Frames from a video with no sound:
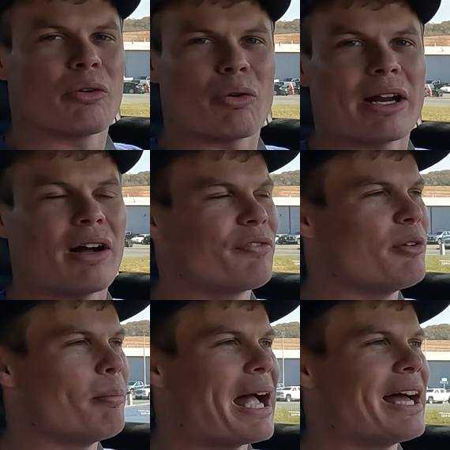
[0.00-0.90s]
Right off
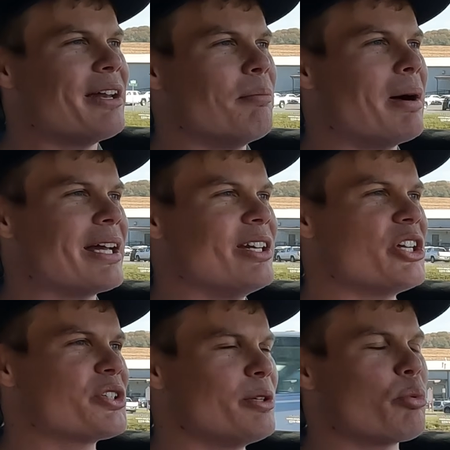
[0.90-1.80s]
the bat, my
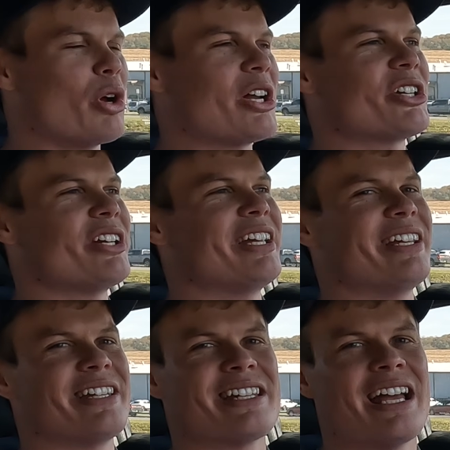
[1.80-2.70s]
initial impression
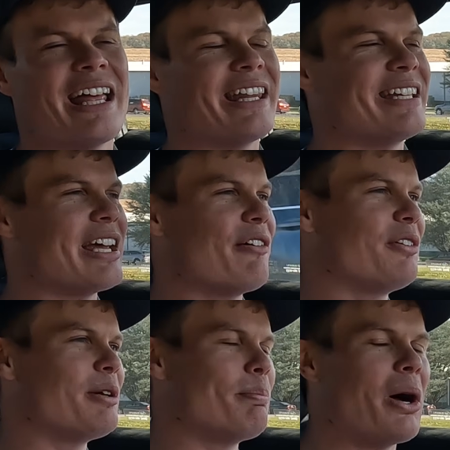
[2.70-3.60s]
is they
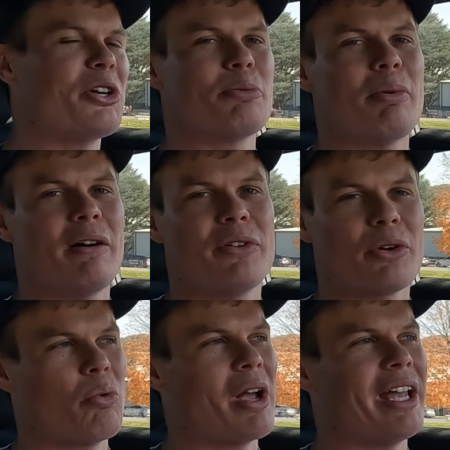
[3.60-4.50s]
definitely punch above
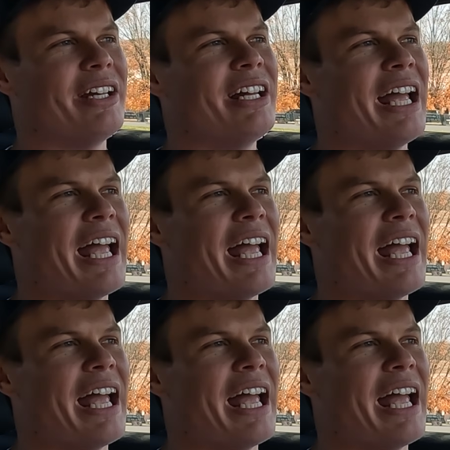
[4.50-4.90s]
their weight,